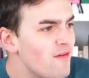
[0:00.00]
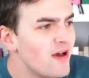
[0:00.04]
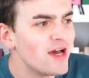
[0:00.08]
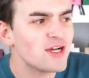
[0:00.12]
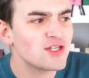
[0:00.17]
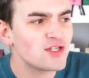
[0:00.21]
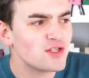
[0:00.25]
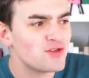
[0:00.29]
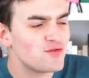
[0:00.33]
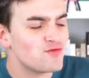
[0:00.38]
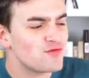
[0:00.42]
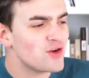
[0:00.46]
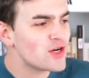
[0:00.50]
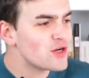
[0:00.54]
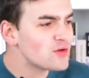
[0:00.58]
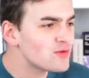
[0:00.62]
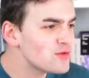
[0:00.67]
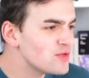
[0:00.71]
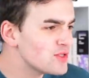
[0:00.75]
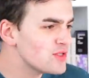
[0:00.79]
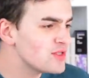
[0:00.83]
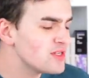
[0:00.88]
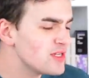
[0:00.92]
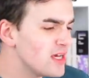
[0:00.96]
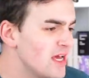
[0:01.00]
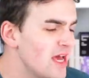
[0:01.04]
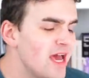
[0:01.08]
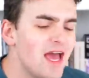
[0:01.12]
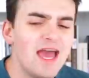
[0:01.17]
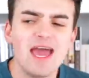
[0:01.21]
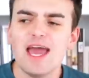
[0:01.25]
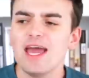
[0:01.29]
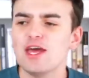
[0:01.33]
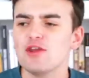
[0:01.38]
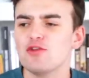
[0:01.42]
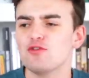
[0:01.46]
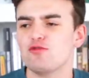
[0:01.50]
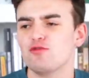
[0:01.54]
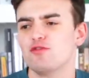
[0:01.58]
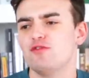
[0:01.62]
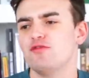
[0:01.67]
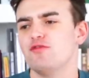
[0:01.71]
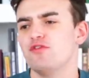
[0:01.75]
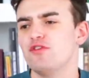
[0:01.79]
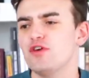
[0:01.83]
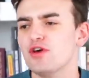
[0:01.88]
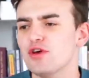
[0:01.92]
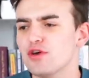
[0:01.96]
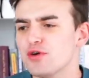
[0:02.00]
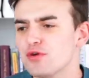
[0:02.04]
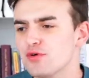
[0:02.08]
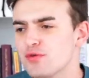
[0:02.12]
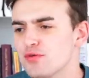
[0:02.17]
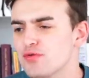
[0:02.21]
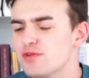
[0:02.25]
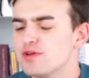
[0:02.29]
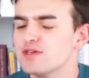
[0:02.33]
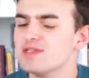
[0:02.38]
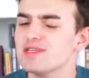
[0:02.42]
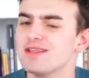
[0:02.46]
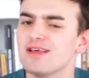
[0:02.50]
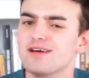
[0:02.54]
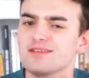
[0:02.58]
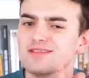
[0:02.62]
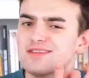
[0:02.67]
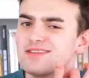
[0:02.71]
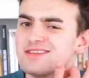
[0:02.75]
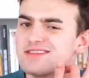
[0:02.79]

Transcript: fashion roast and review. There's a lot to